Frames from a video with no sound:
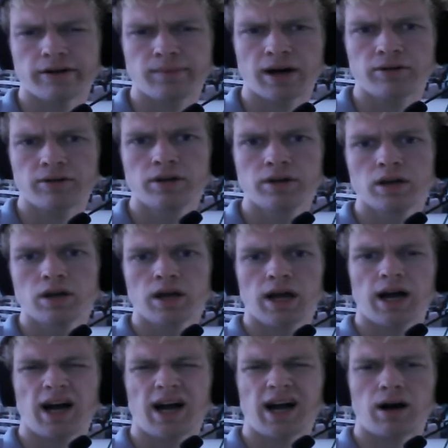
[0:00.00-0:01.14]
about
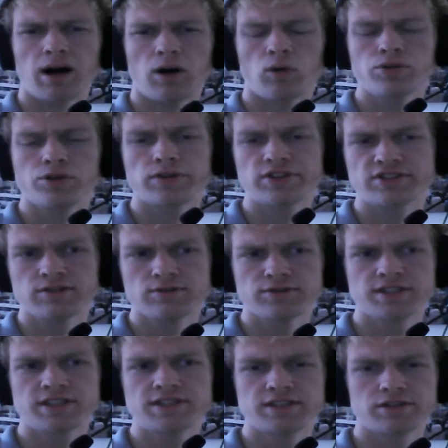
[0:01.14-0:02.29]
how your resolution
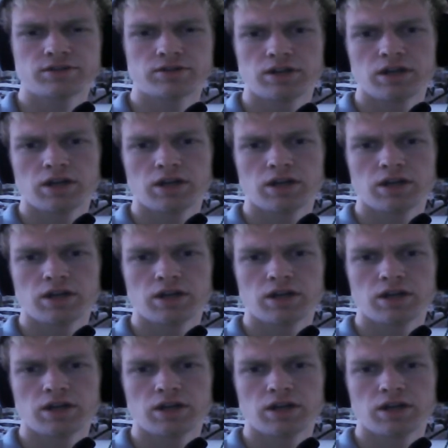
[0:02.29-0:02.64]
is in your.